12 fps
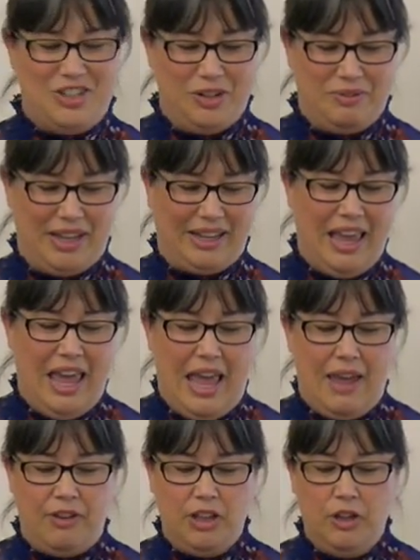joke
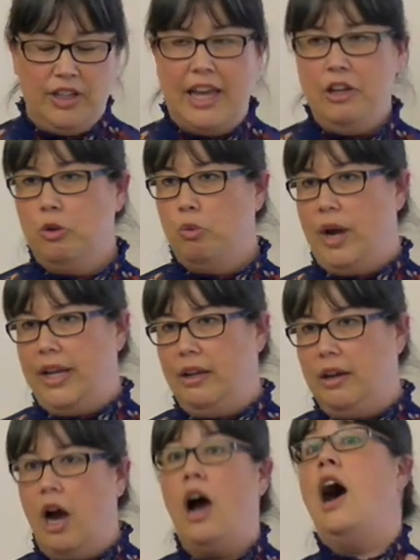if you look at your
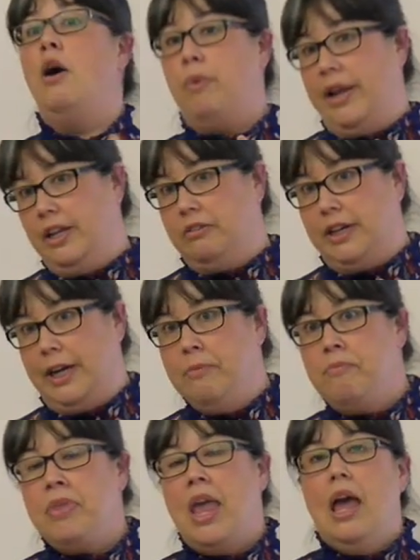wedding, uh, a wedding ring,
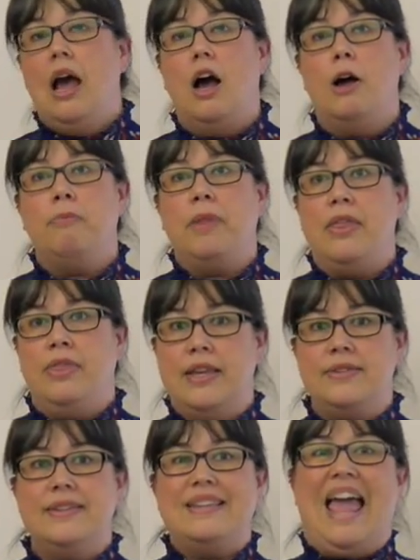um,
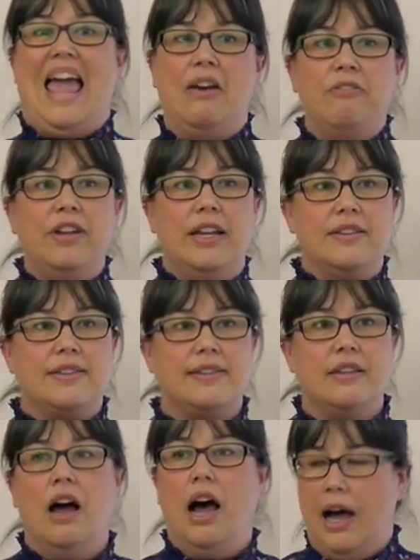this is
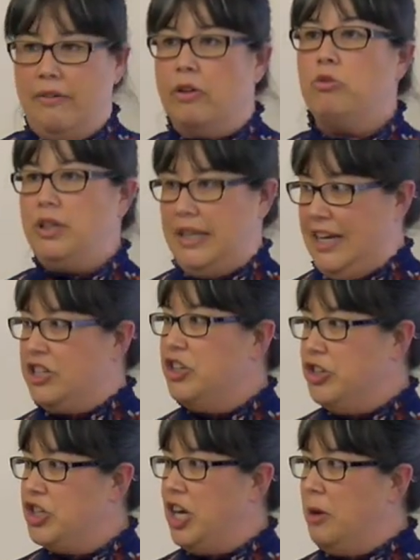evidence of a
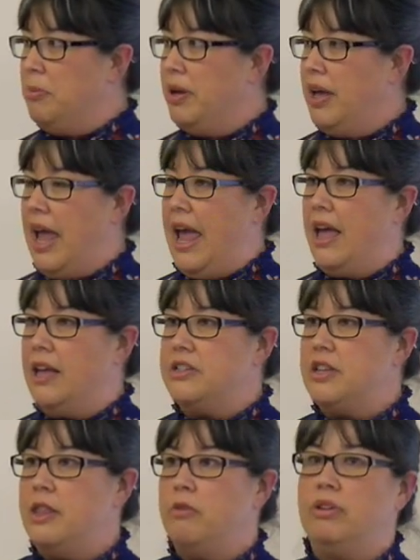relationship and
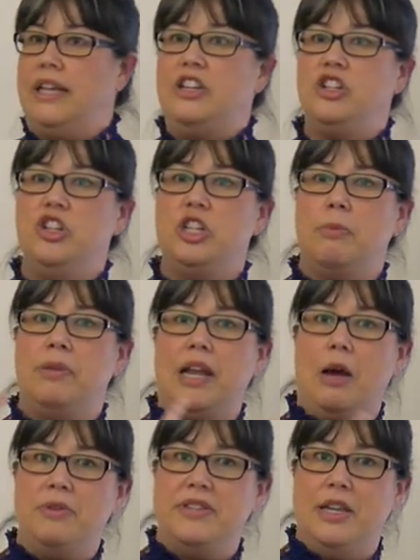the relationship that
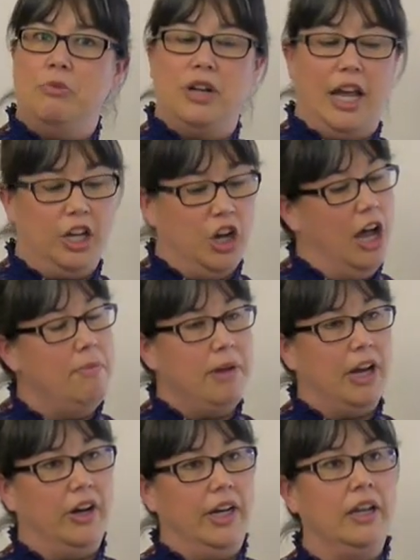I was in when I got
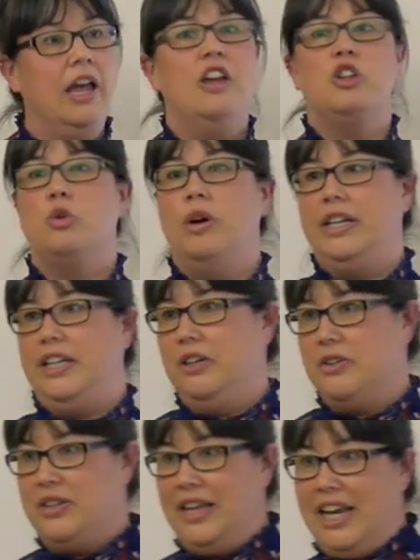married 20
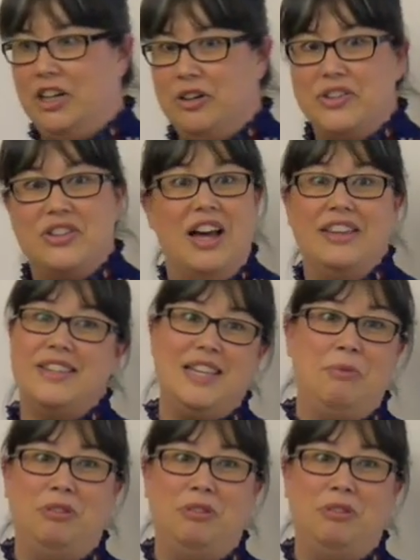years later is not the same